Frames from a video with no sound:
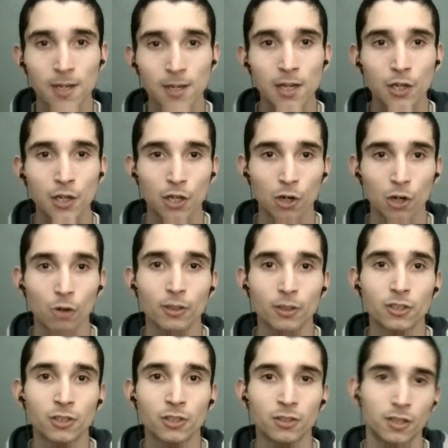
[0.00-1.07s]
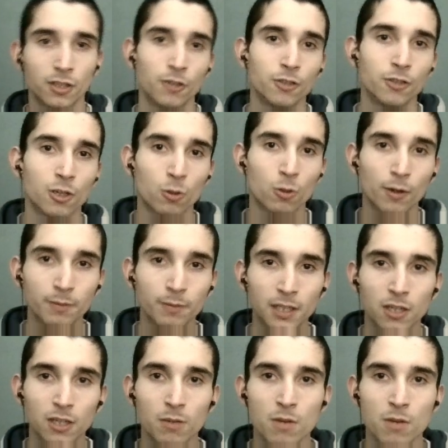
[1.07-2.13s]
Coulouris considered the cryptic
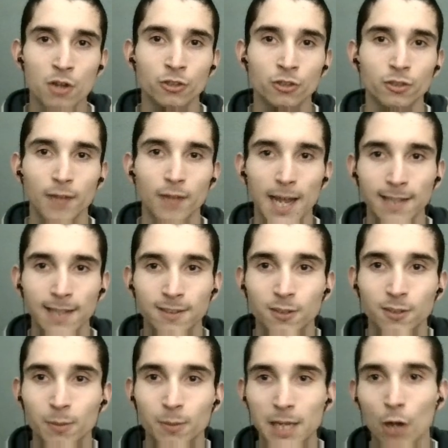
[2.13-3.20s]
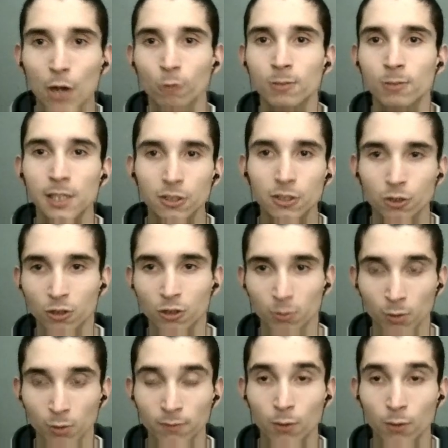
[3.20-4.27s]
commands of ED to be only
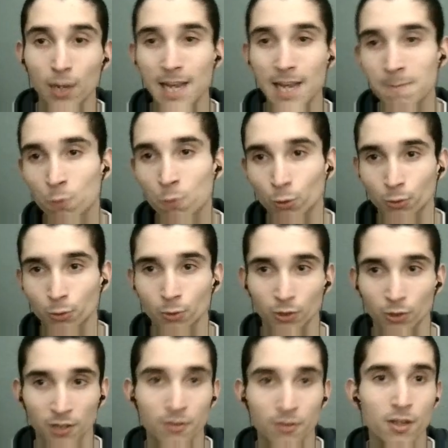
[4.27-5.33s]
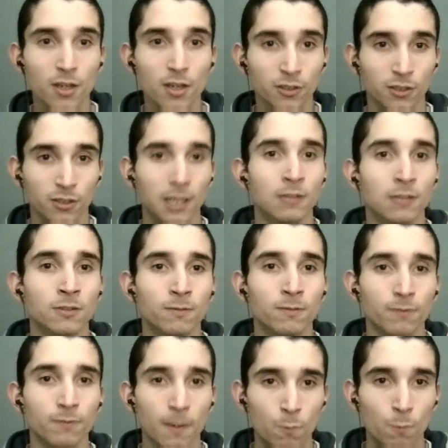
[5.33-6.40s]
suitable for immortals, and thus, in
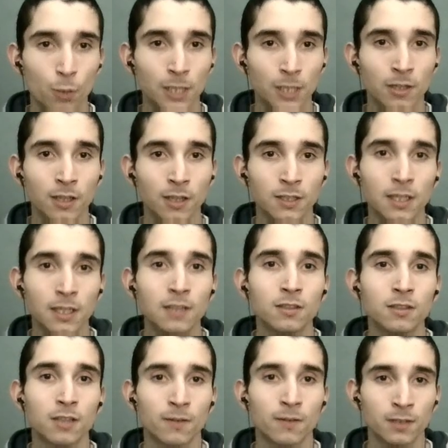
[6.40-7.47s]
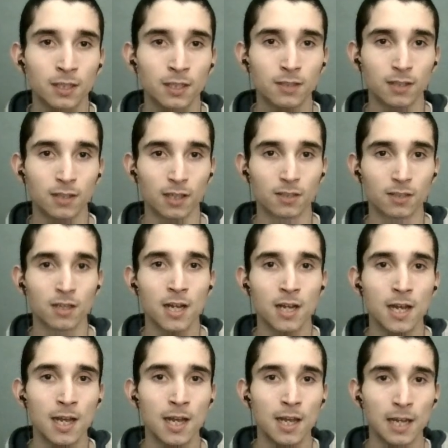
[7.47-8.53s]
February 1976,
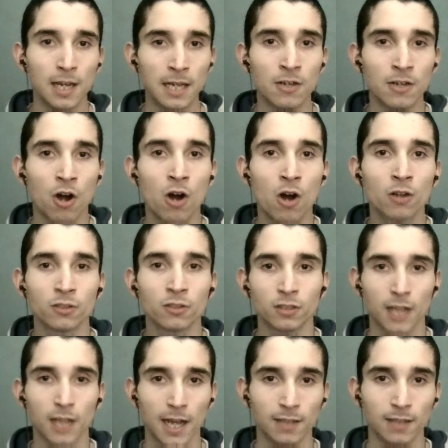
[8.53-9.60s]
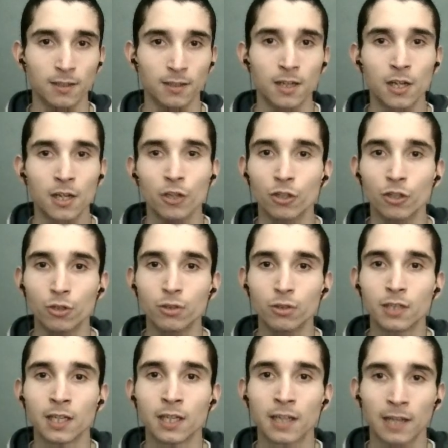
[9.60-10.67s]
he enhanced ED
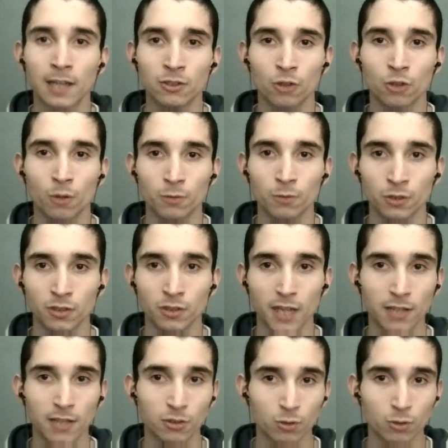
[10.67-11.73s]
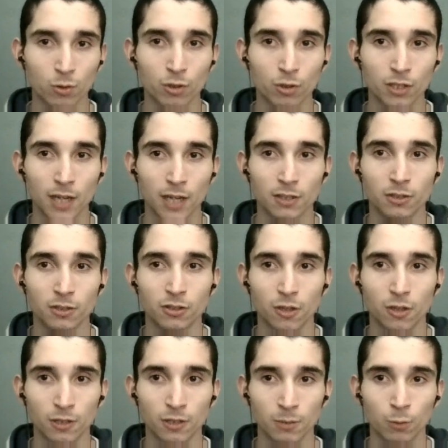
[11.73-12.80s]
using Ken Thompson's ED source as a
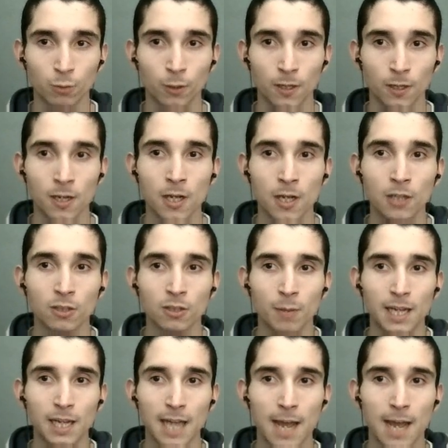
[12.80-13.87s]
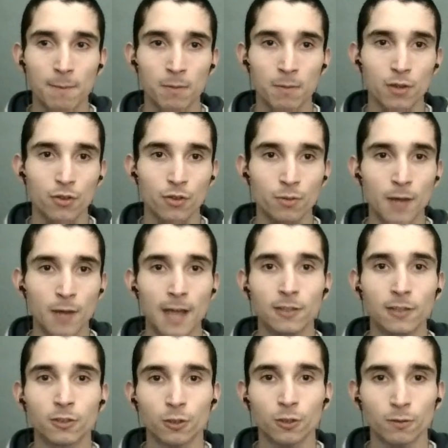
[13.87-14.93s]
starting point to make M the
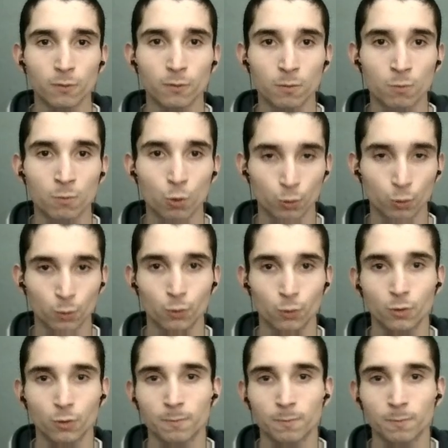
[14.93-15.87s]
editor for mortals,